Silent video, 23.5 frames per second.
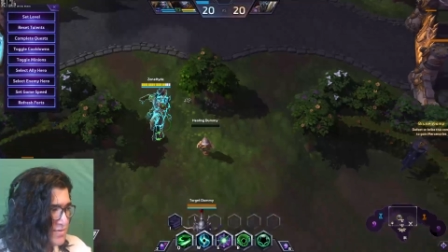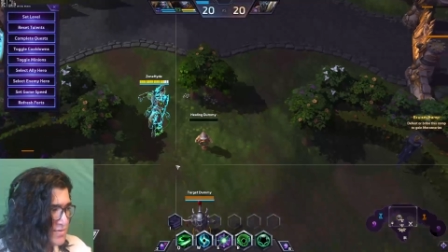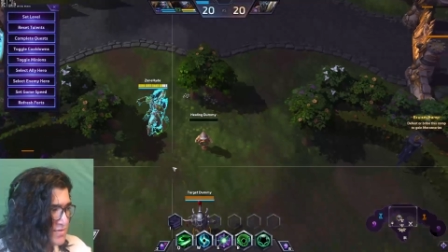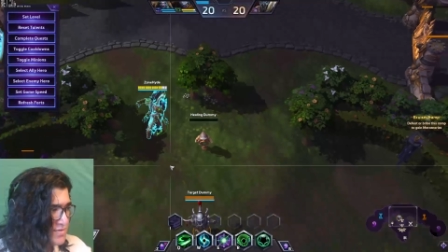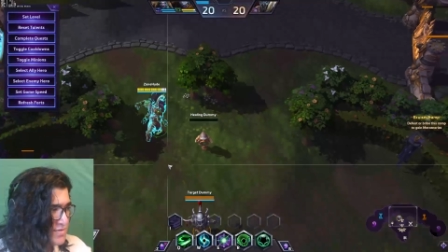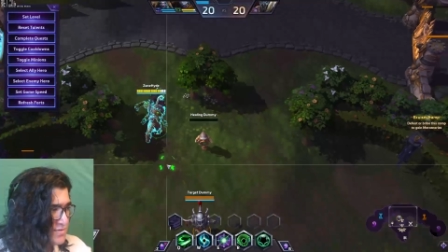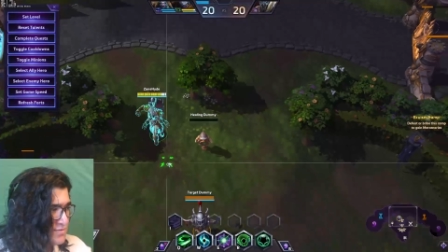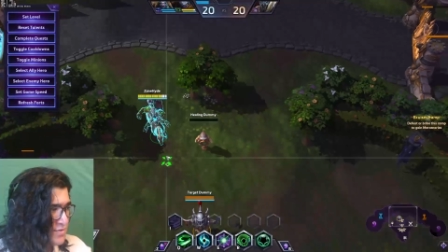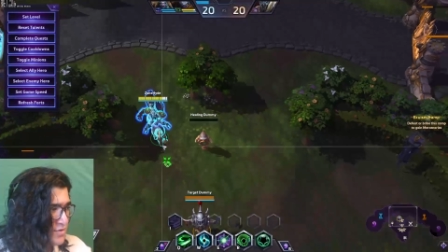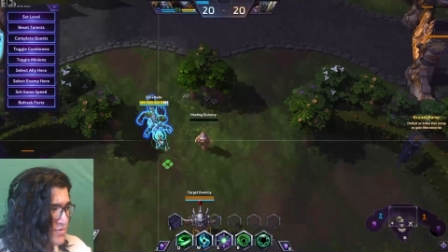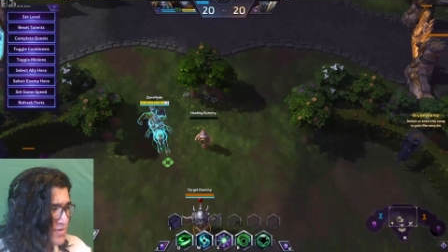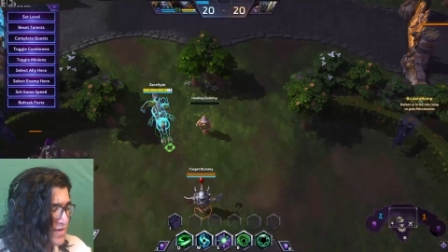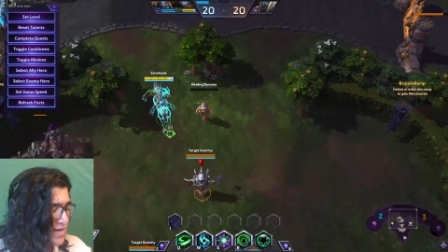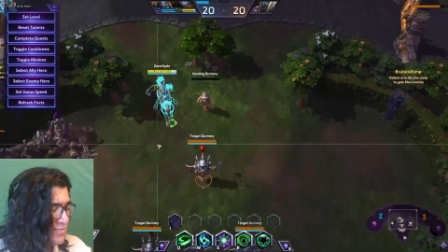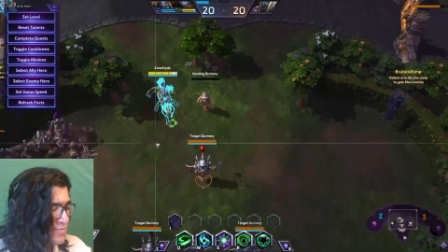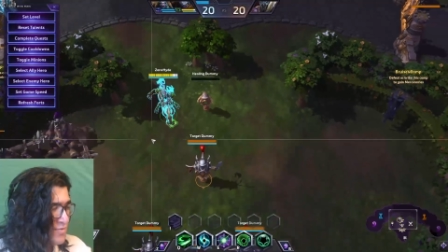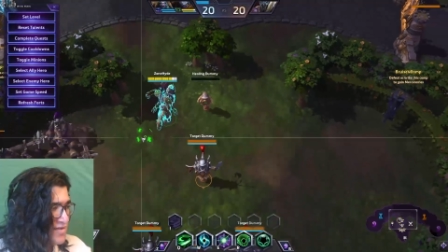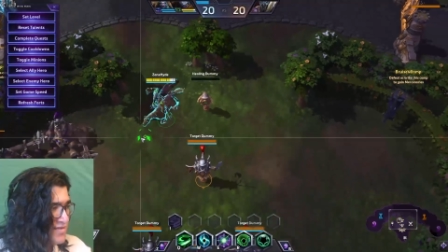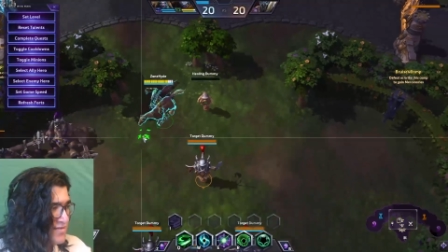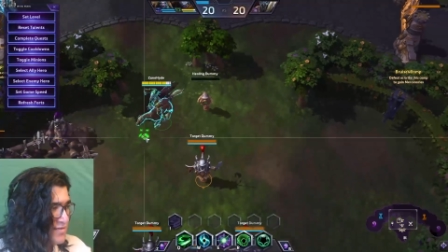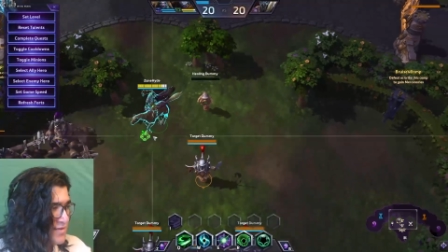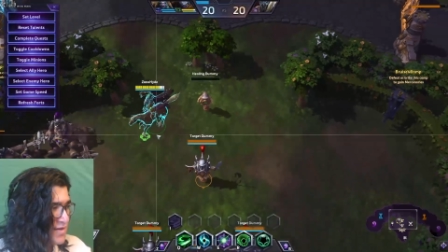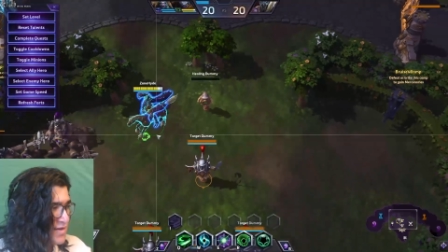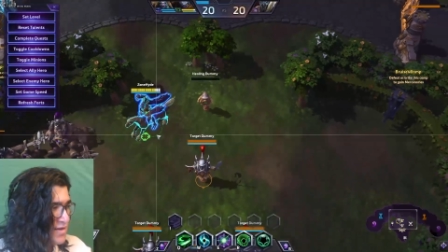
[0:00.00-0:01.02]
was no time
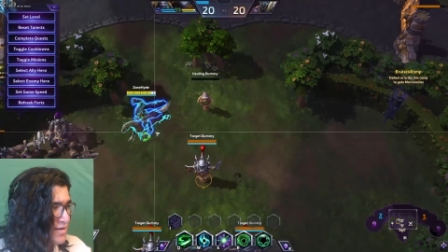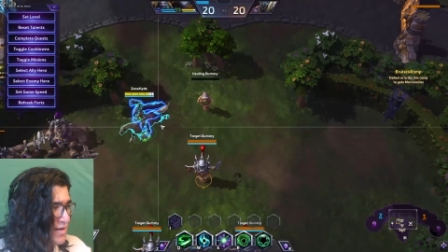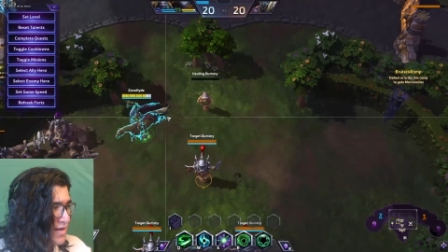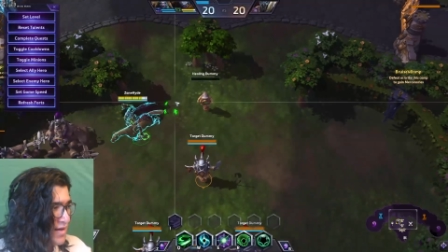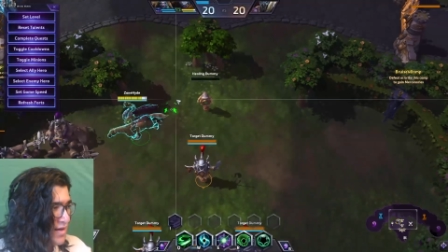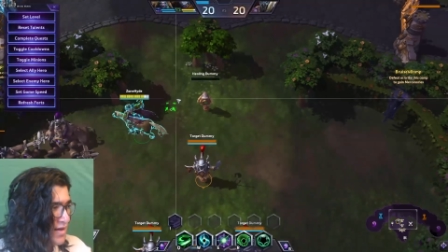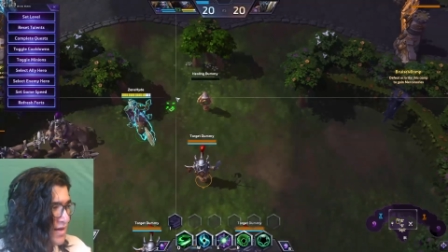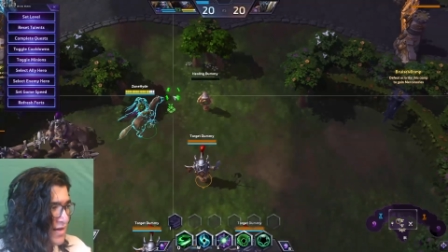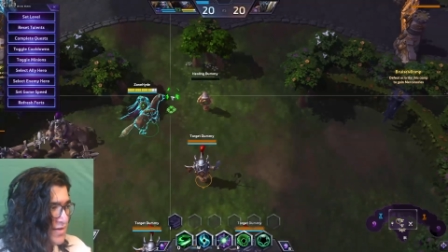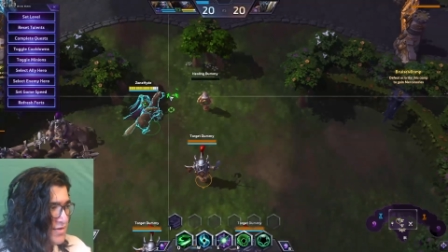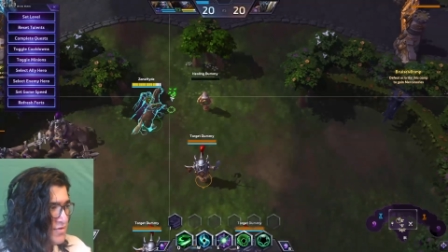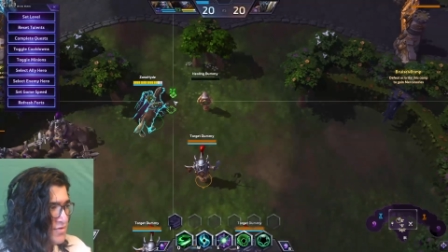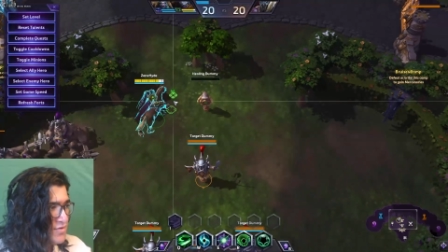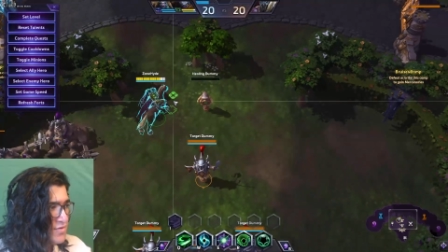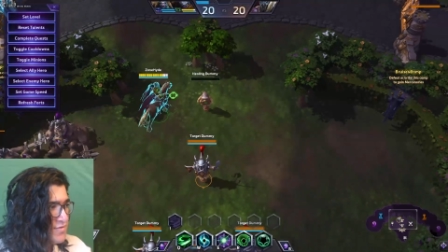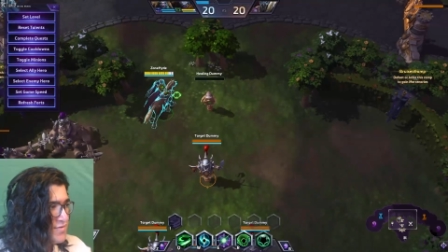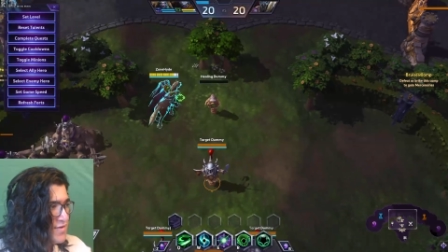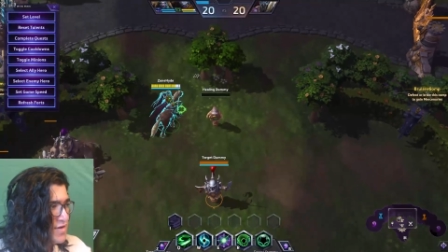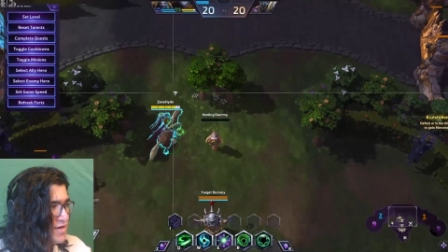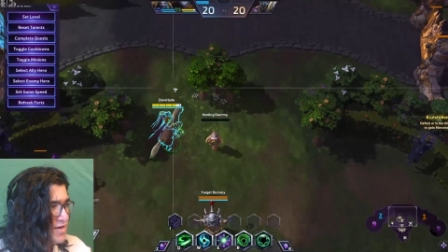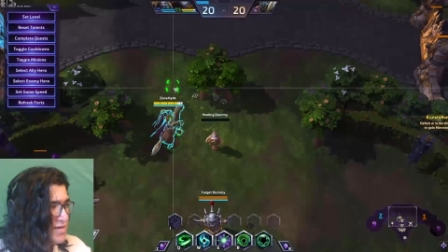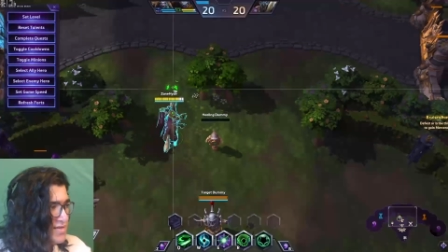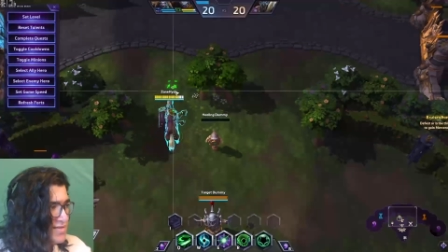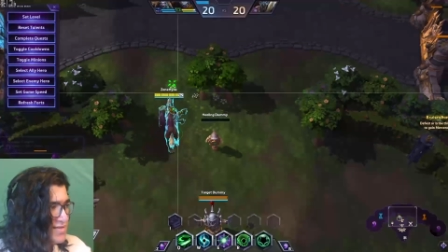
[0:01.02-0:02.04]
recently. I don't know if
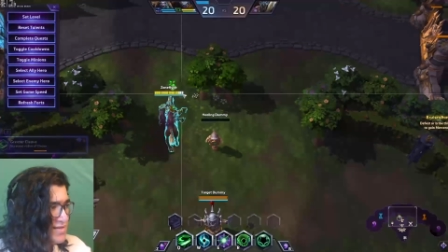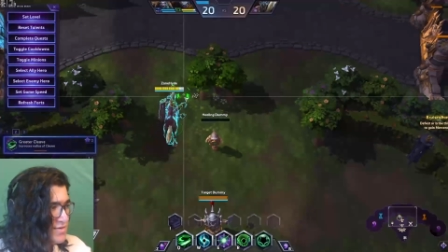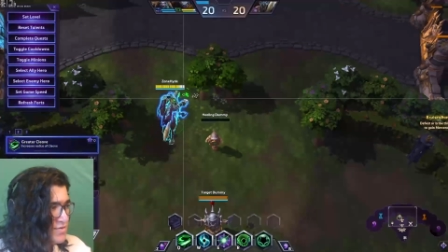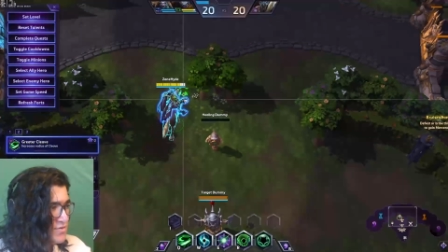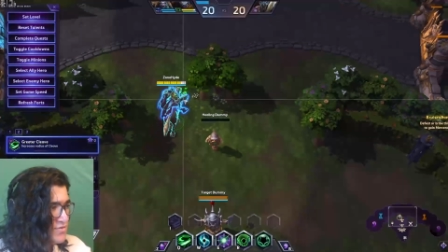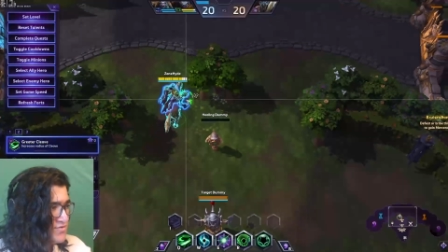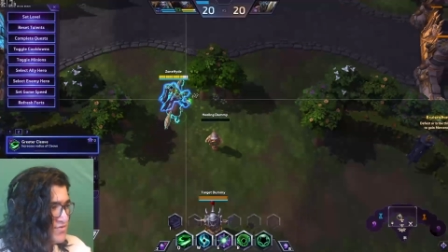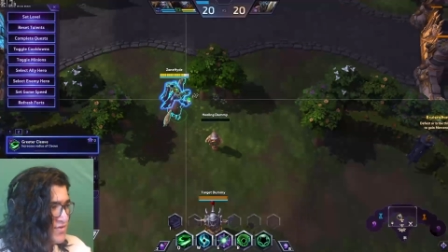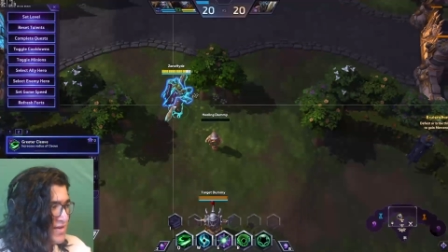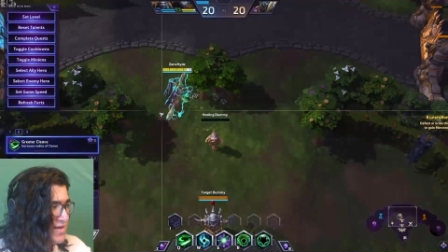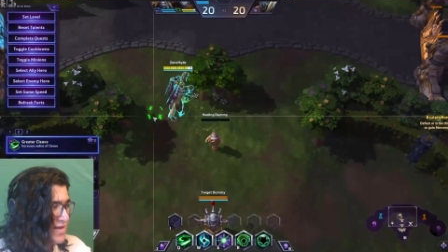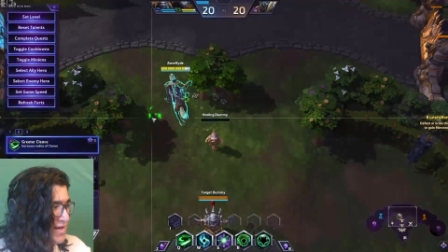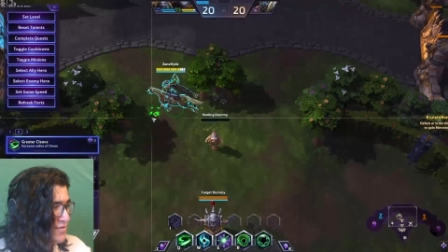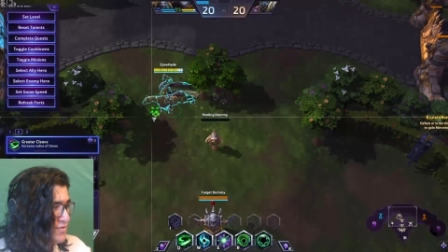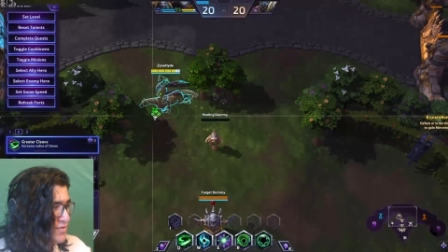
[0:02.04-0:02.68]
there are any Zeratuls right now